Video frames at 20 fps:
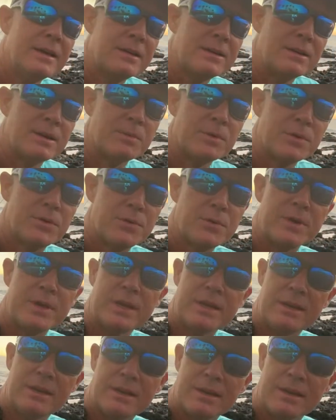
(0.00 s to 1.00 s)
Number
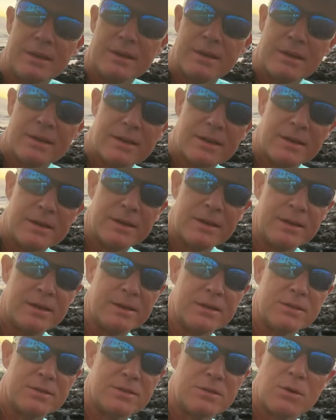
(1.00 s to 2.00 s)
3
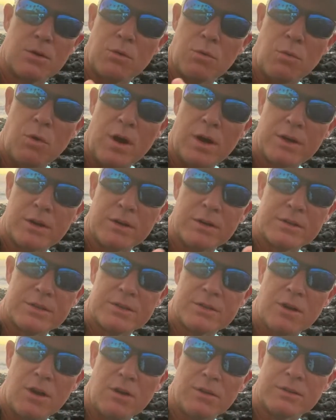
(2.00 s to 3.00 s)
is water,
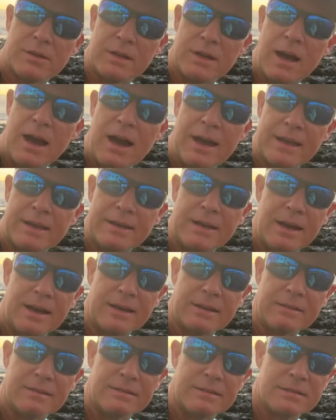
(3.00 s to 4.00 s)
salt, and iodine.